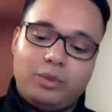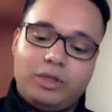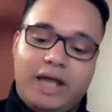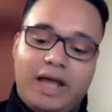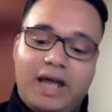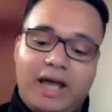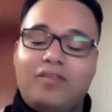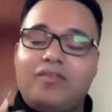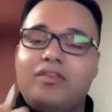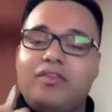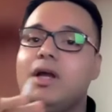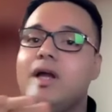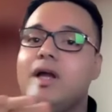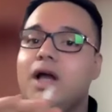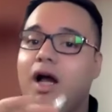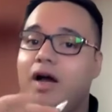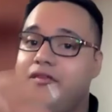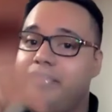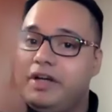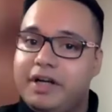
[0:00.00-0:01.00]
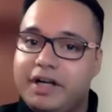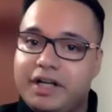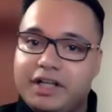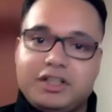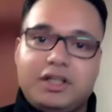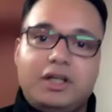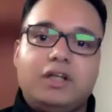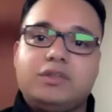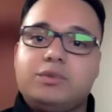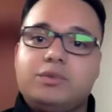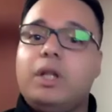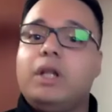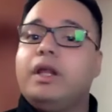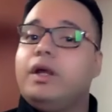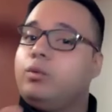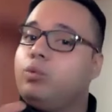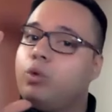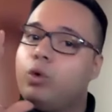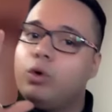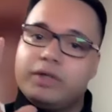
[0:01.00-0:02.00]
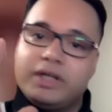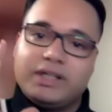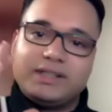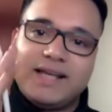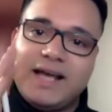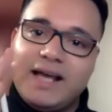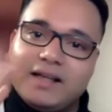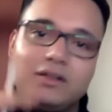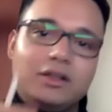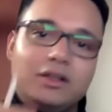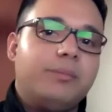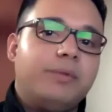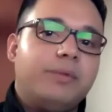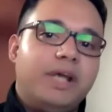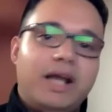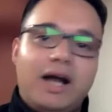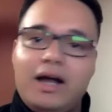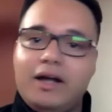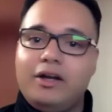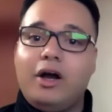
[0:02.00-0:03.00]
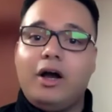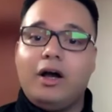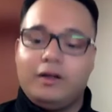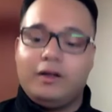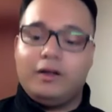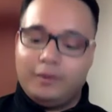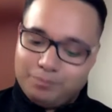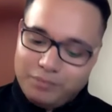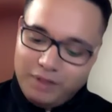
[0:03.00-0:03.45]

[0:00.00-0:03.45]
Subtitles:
would have a variation as well. It won't exactly be I naught.